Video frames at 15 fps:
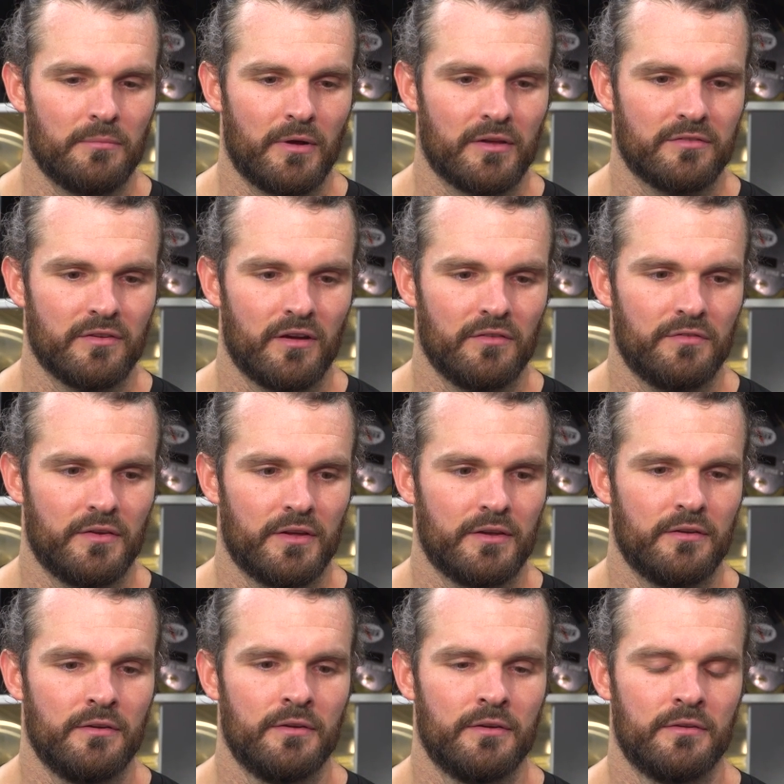myself
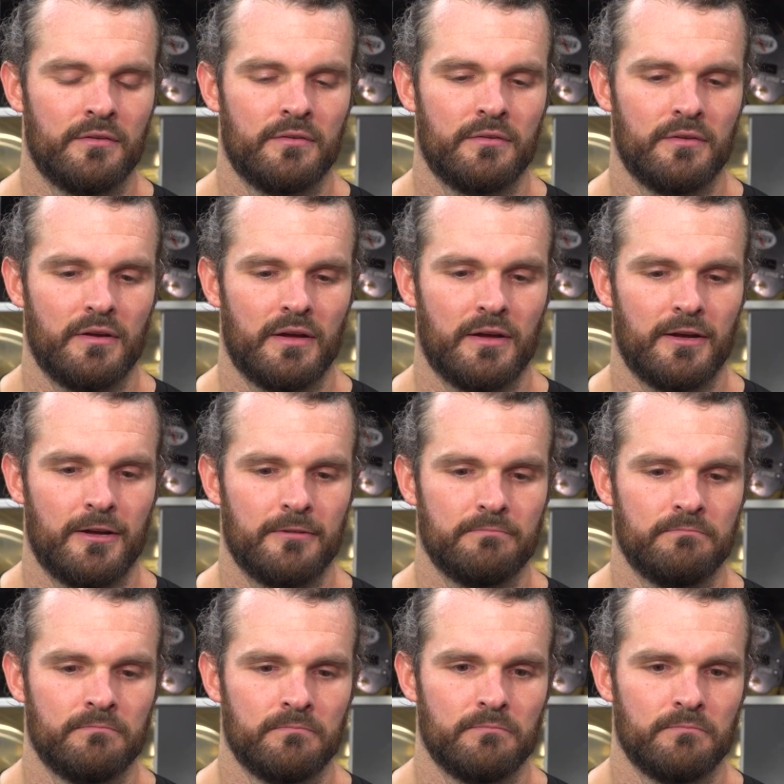in um,